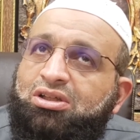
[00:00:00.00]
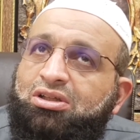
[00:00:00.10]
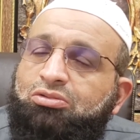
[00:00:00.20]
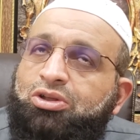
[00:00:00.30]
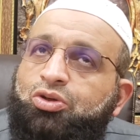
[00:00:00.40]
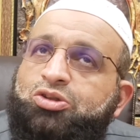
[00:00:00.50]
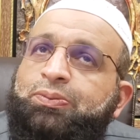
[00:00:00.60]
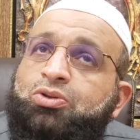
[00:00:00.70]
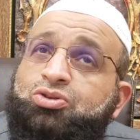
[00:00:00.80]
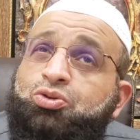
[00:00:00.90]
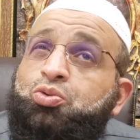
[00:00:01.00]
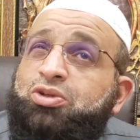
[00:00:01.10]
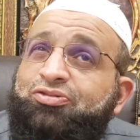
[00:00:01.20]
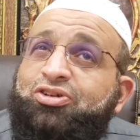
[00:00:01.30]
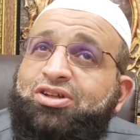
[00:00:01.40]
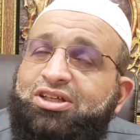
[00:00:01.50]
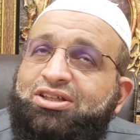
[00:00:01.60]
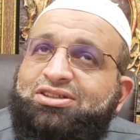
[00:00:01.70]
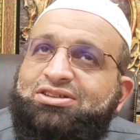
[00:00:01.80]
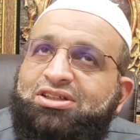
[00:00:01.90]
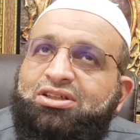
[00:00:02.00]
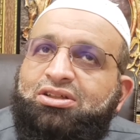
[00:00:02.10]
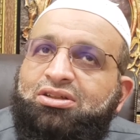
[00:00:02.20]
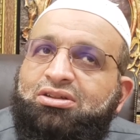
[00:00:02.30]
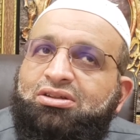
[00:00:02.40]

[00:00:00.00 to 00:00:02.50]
When you're exposed to different things, then